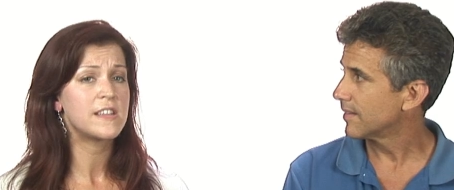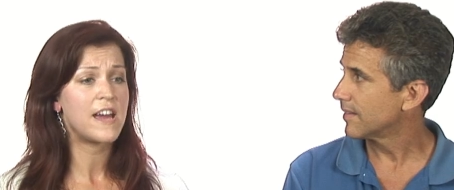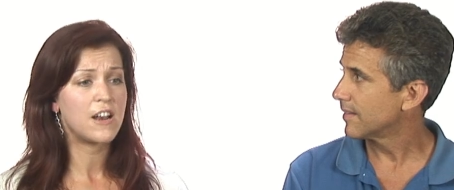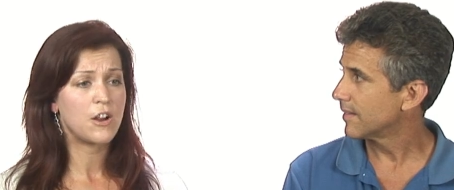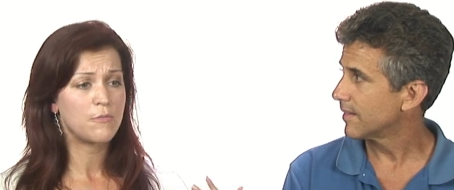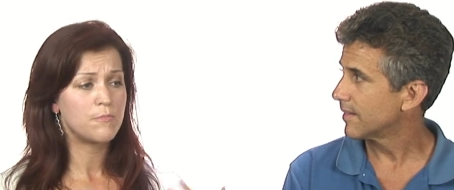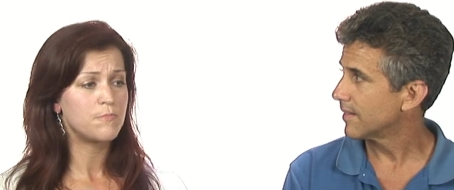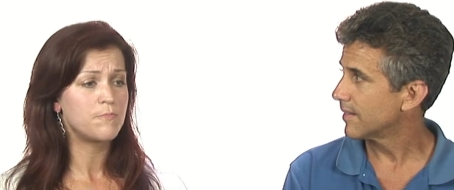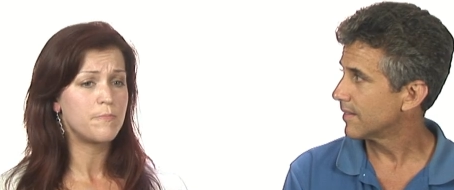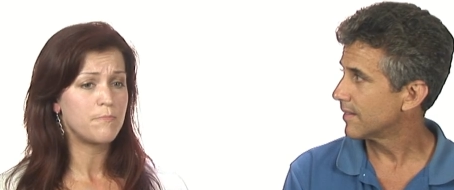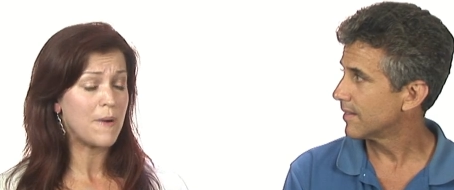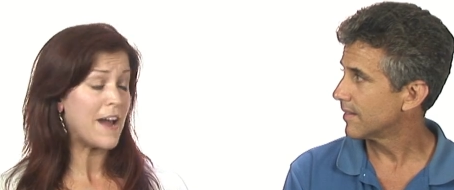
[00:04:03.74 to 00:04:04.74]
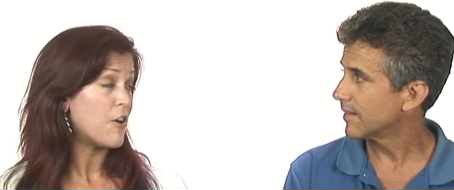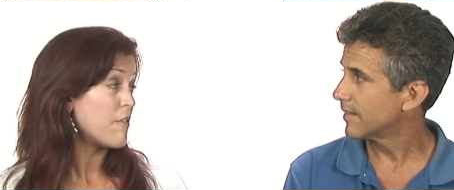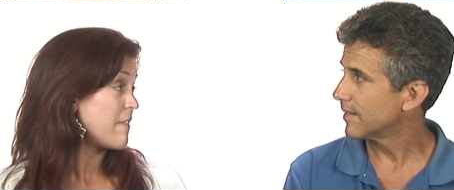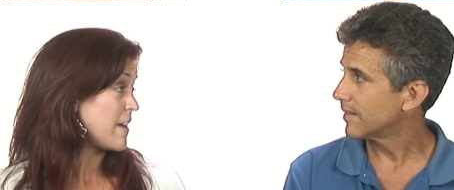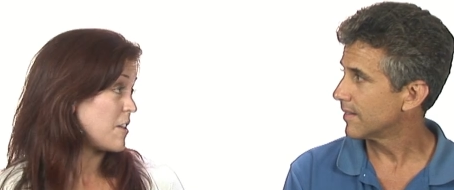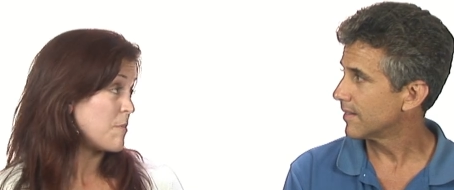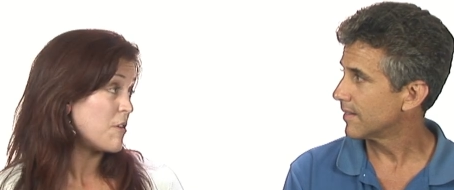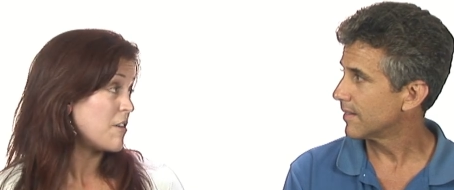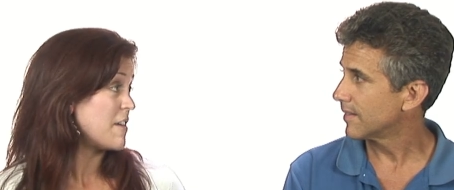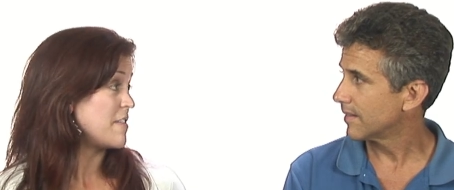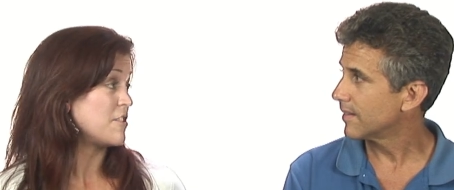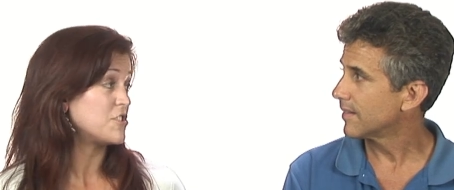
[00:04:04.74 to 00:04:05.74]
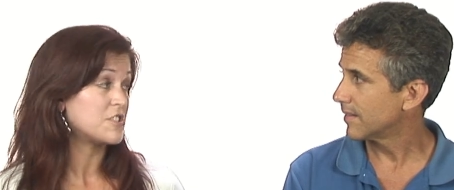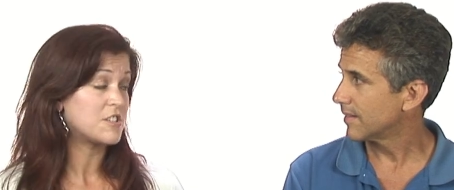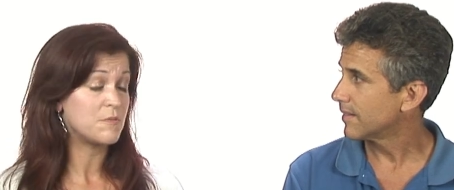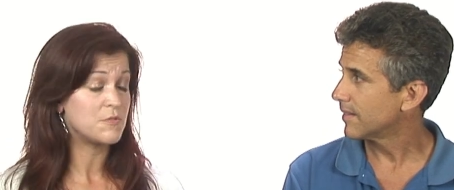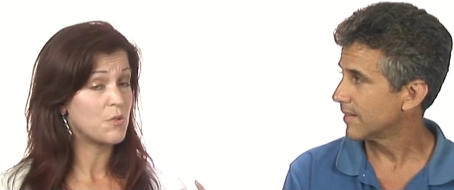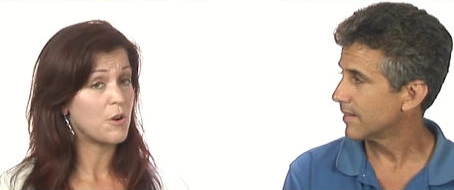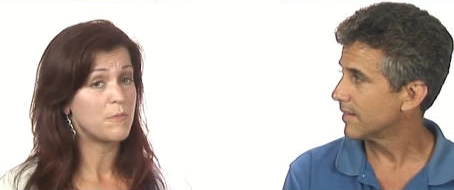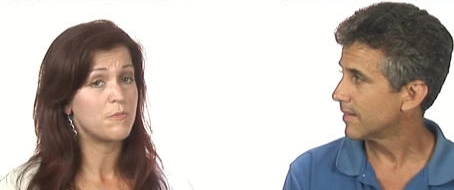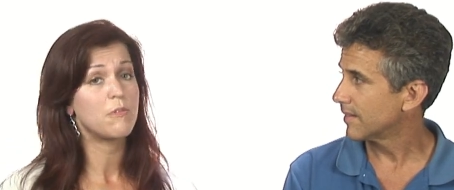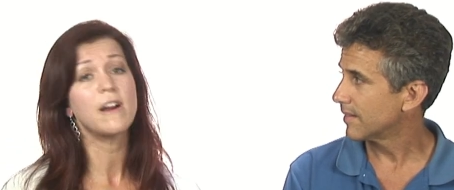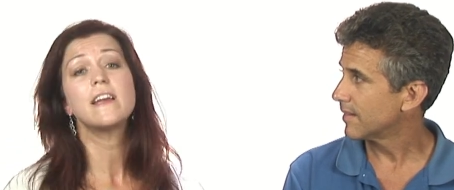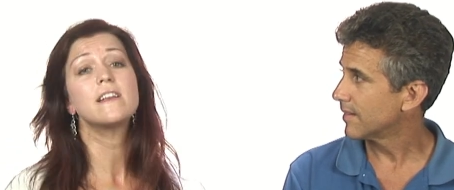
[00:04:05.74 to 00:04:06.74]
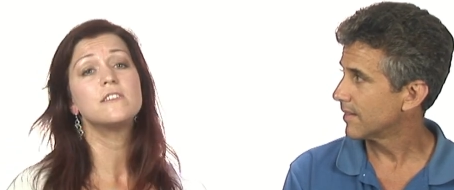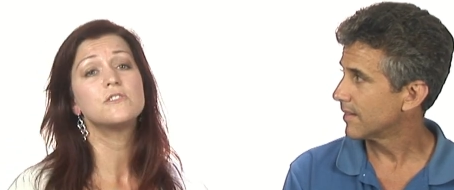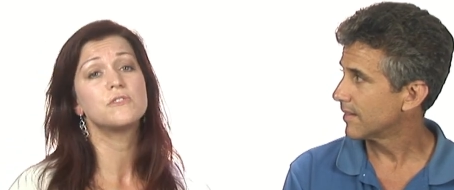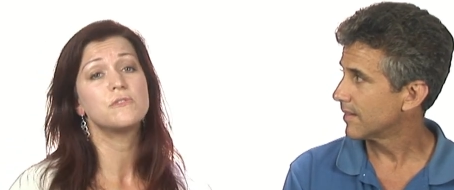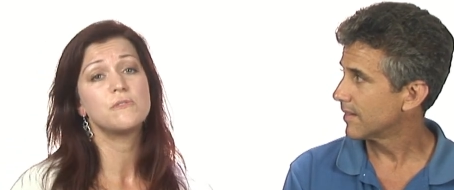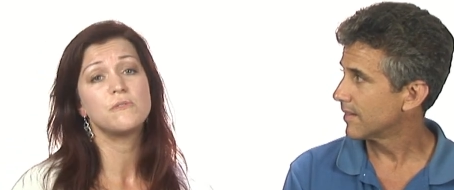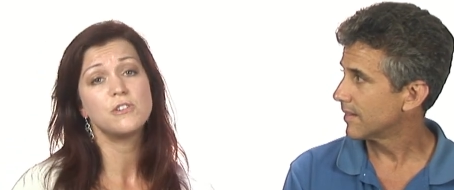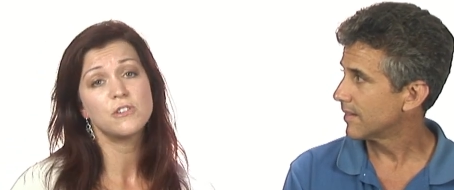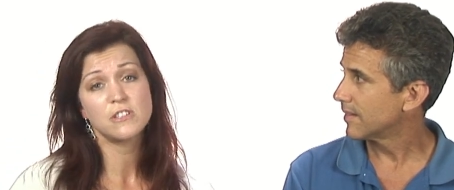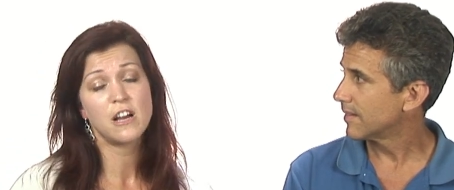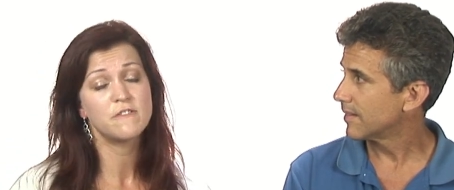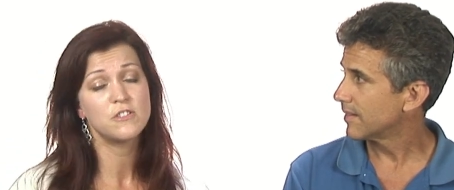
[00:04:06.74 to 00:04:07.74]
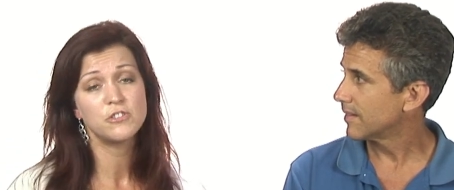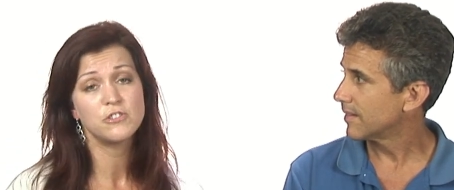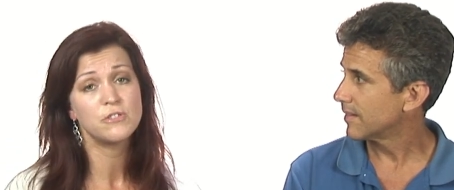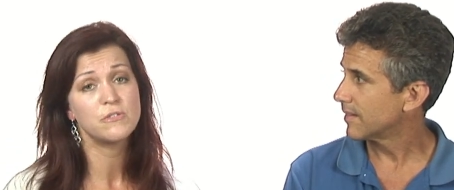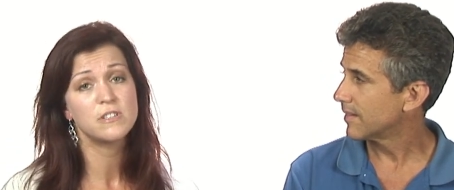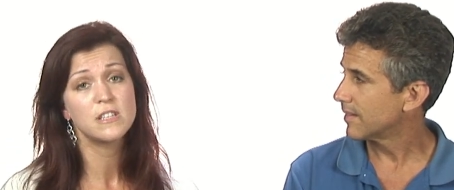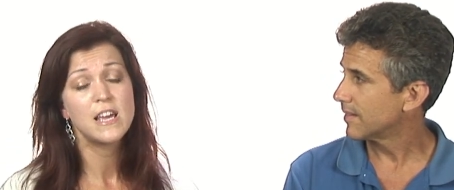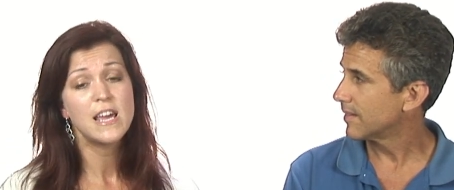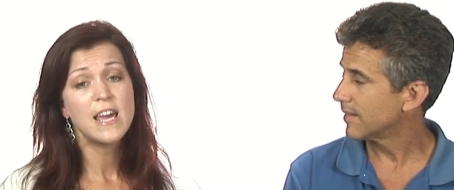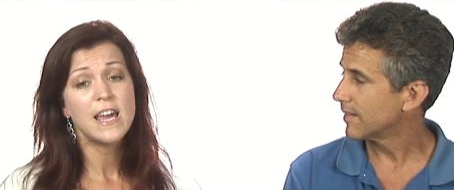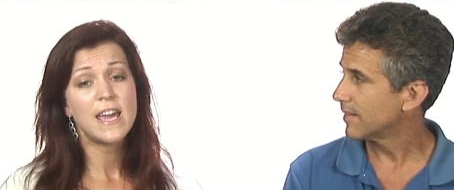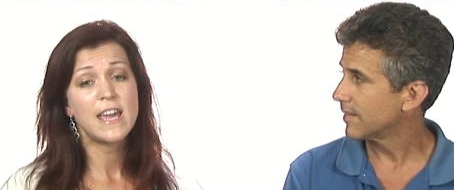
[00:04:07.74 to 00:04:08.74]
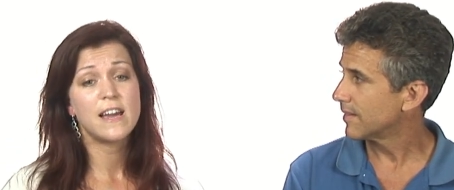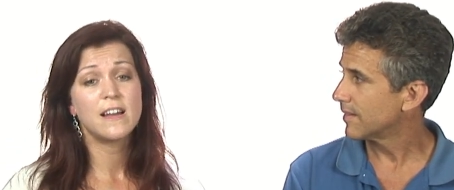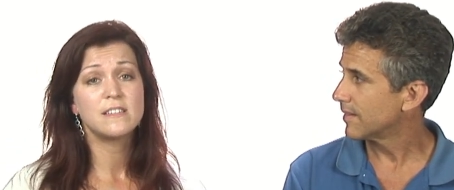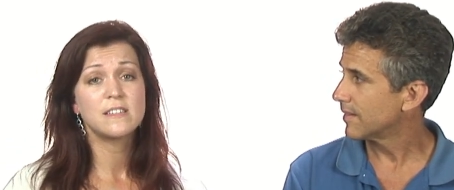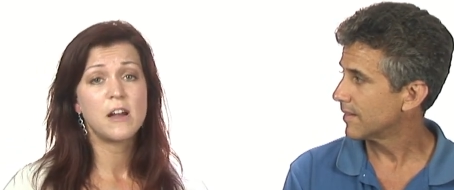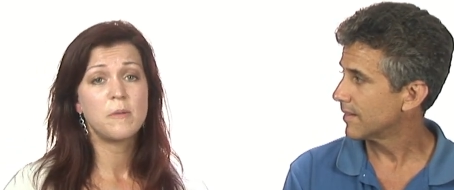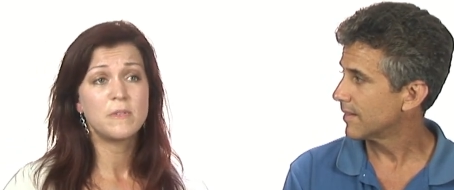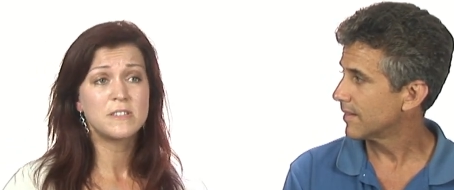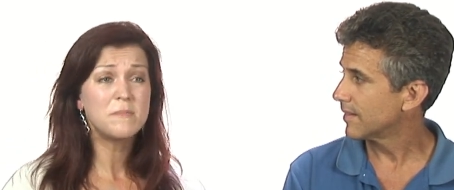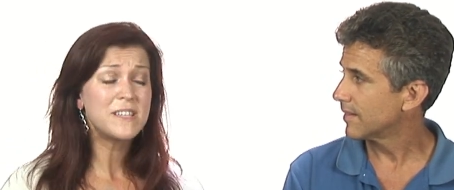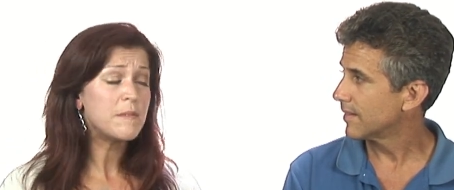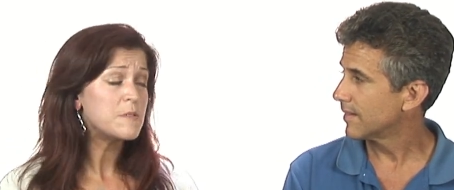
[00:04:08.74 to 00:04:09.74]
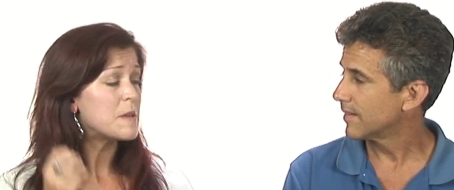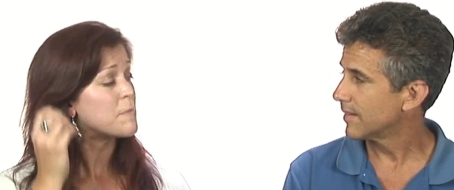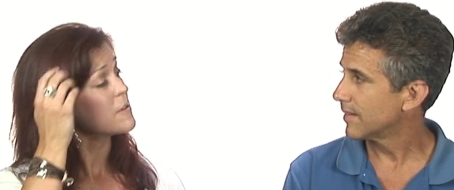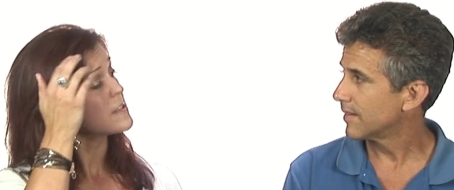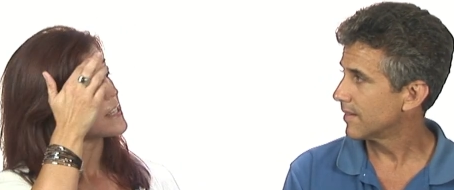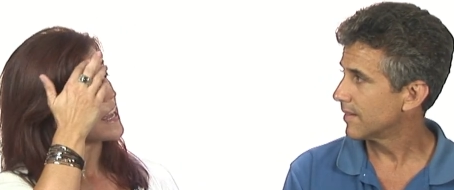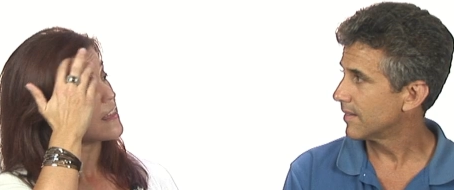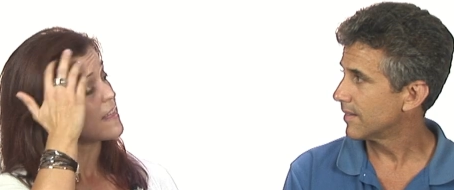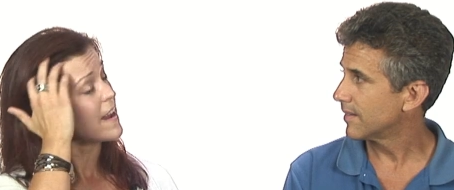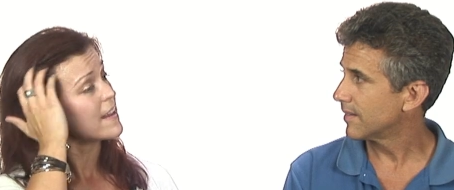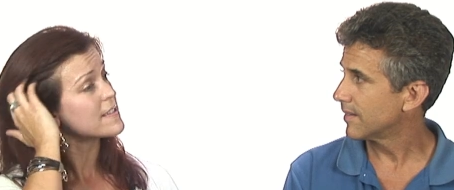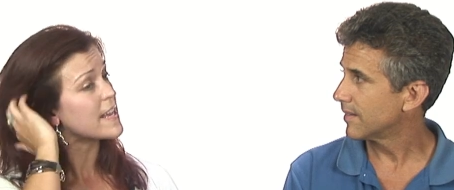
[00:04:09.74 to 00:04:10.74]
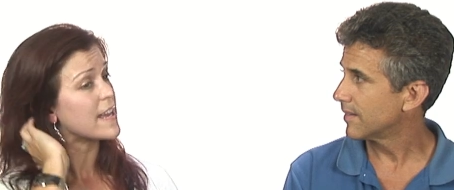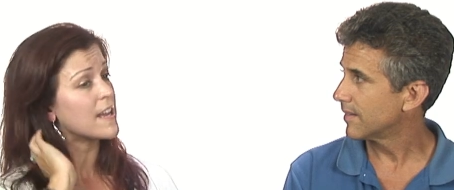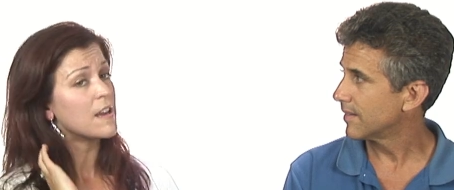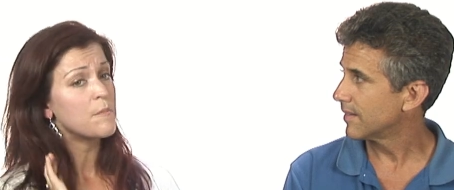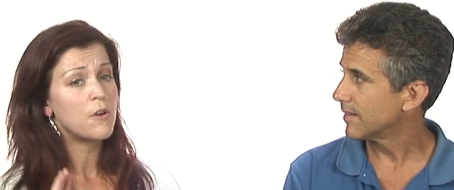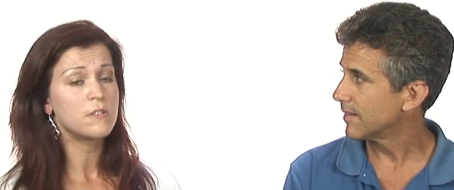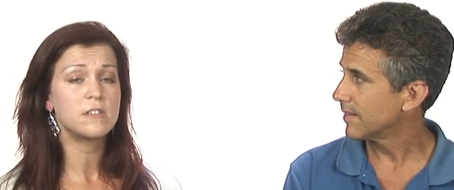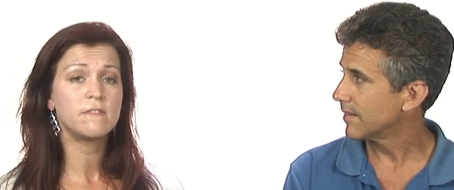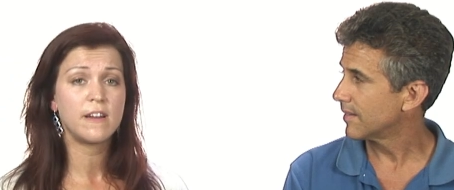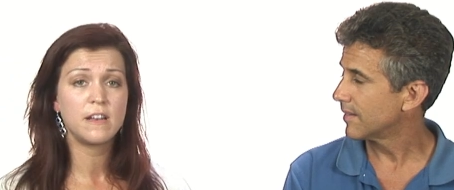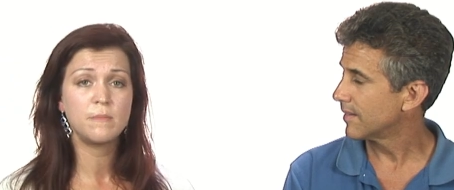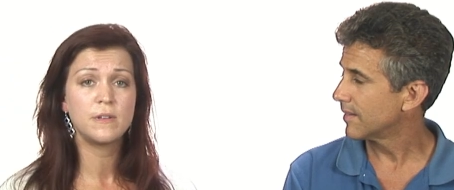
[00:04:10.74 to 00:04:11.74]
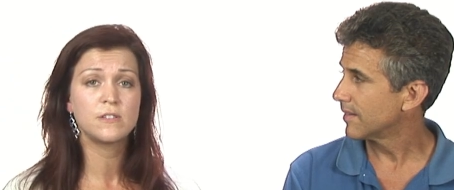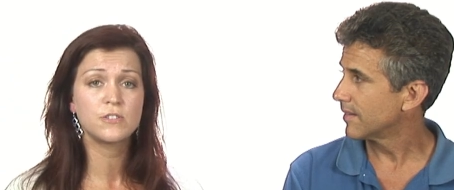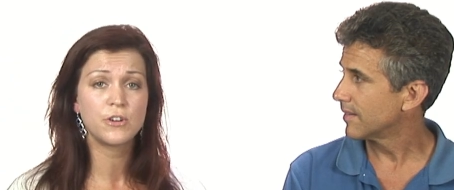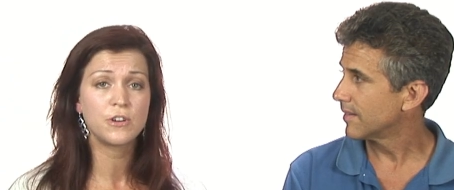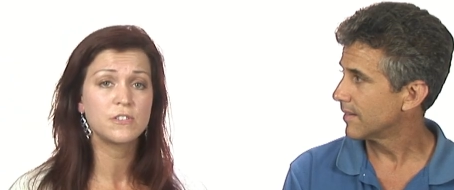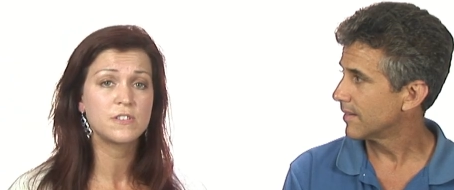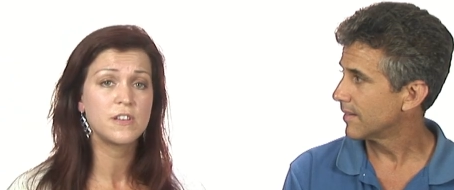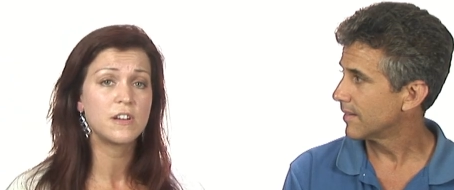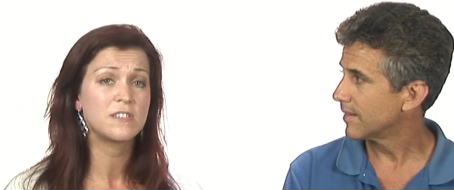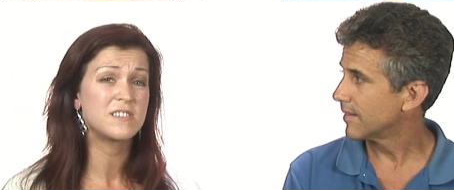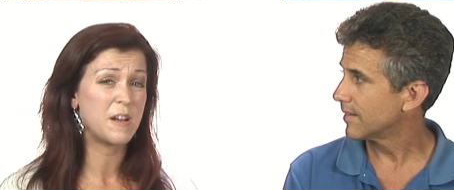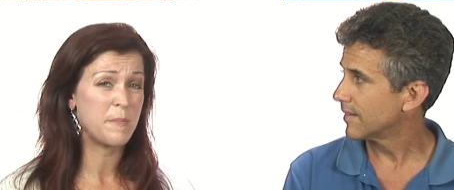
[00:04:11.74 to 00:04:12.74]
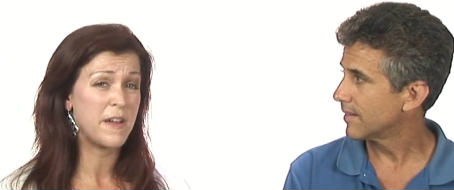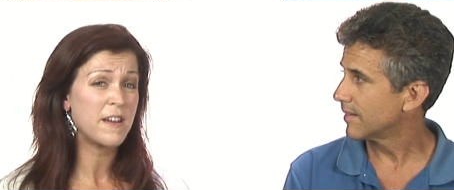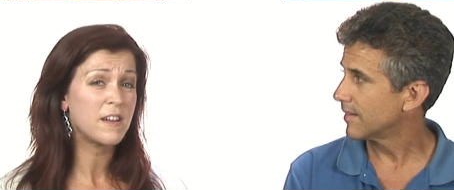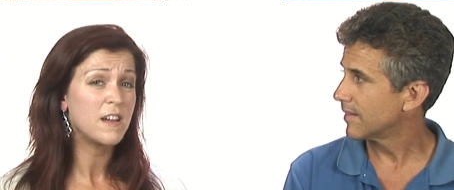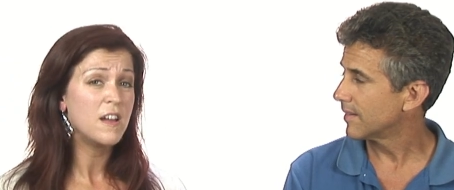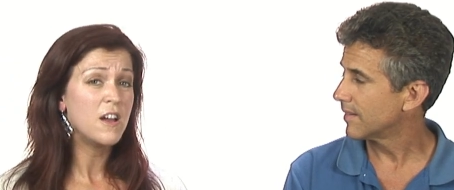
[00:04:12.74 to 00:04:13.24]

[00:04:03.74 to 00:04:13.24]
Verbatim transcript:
Speaker 1: that are bioavailable and they're just absorbed right into your soft tissues. And um, sometimes people say that taking multivitamins hurts their stomach